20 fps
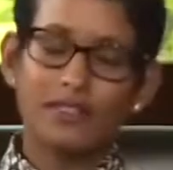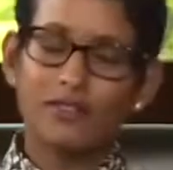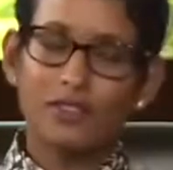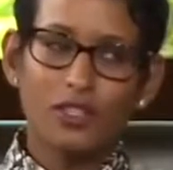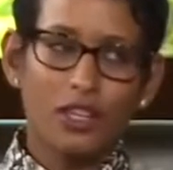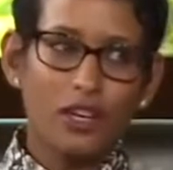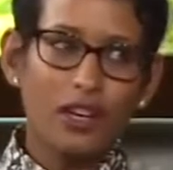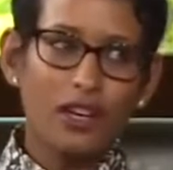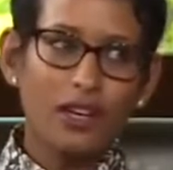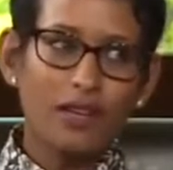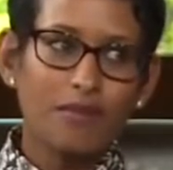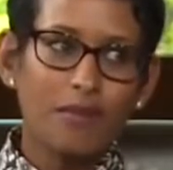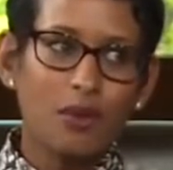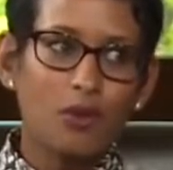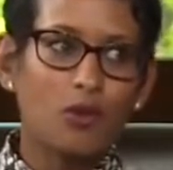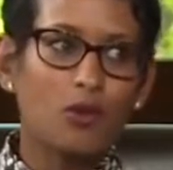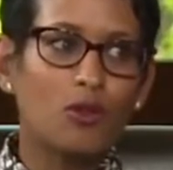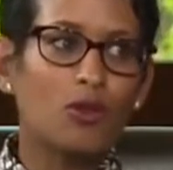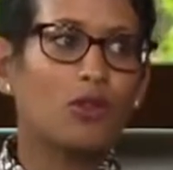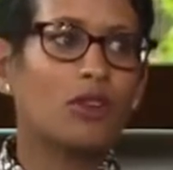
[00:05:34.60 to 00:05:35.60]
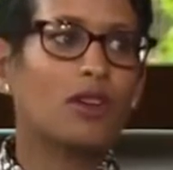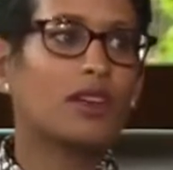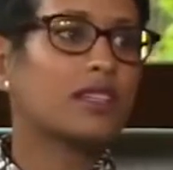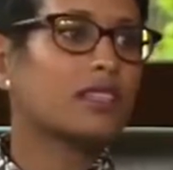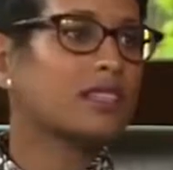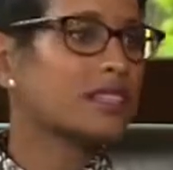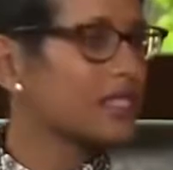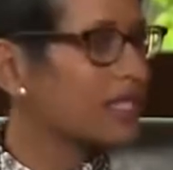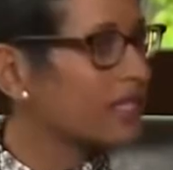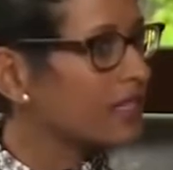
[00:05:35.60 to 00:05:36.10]
of time, or
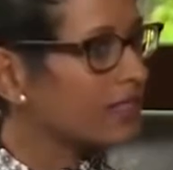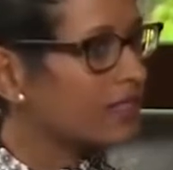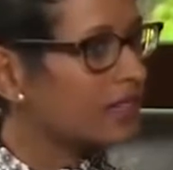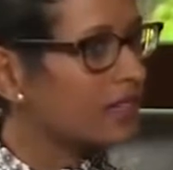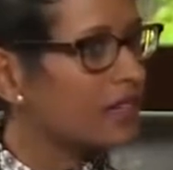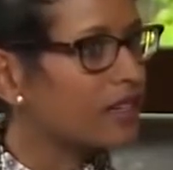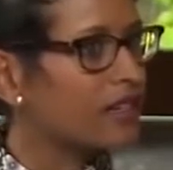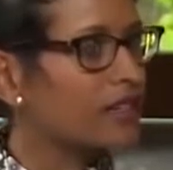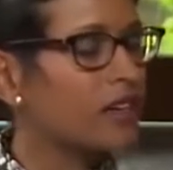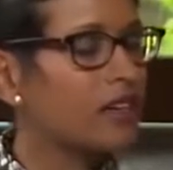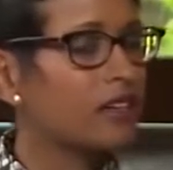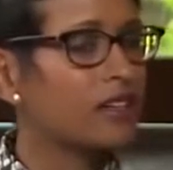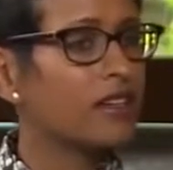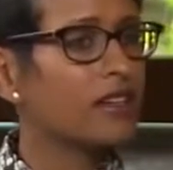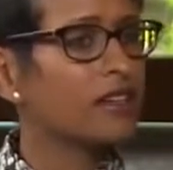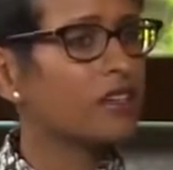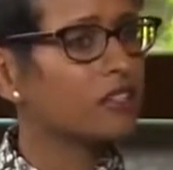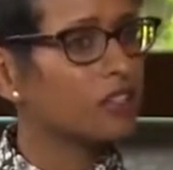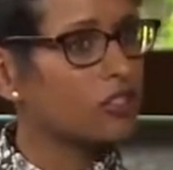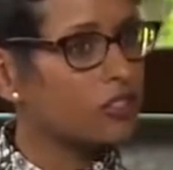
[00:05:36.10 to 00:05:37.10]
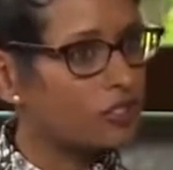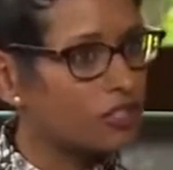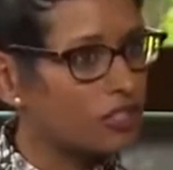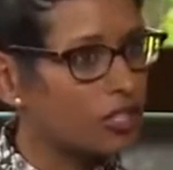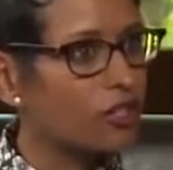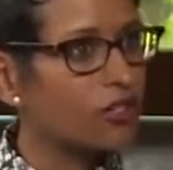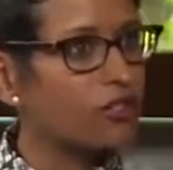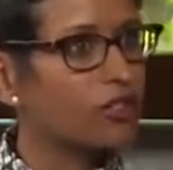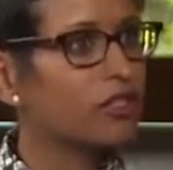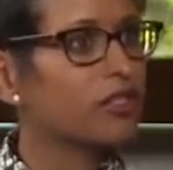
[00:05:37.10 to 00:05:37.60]
still a good
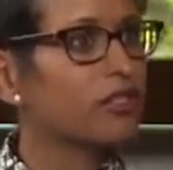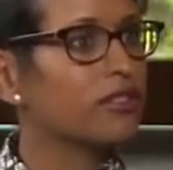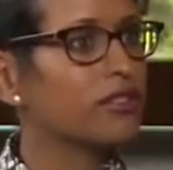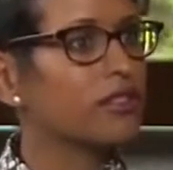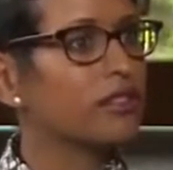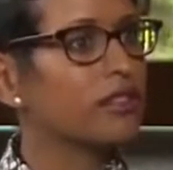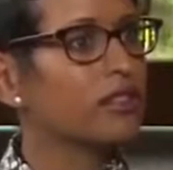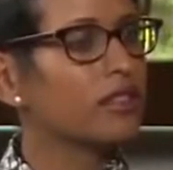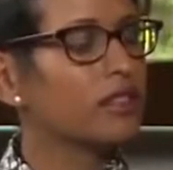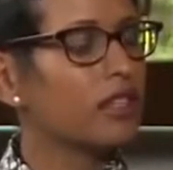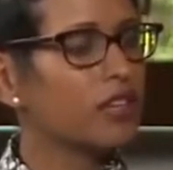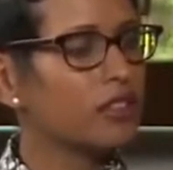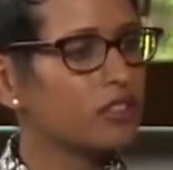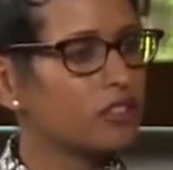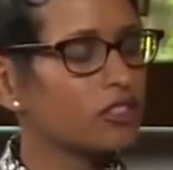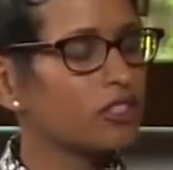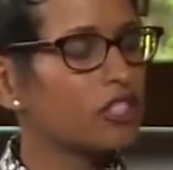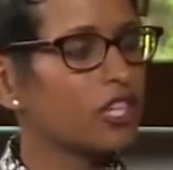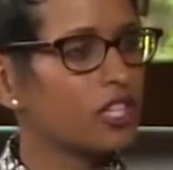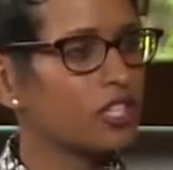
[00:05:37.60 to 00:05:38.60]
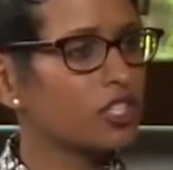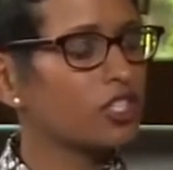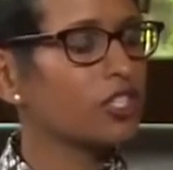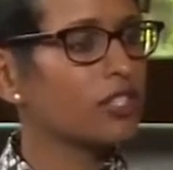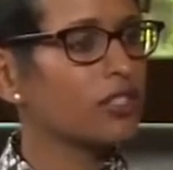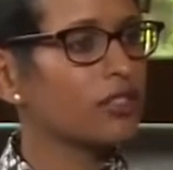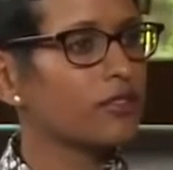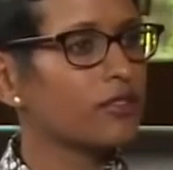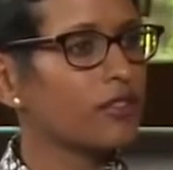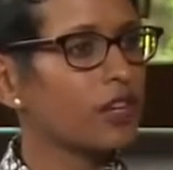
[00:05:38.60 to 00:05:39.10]
token, a good gesture of